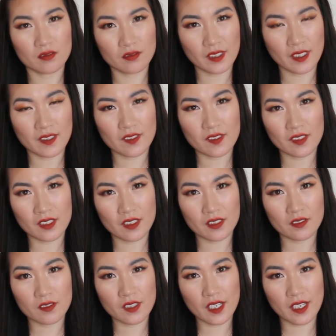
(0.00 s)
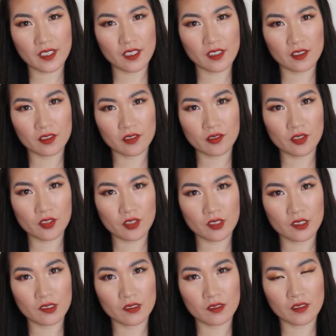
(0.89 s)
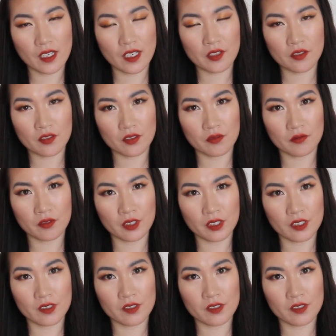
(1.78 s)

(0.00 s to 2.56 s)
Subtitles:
I think tanning lotion actually really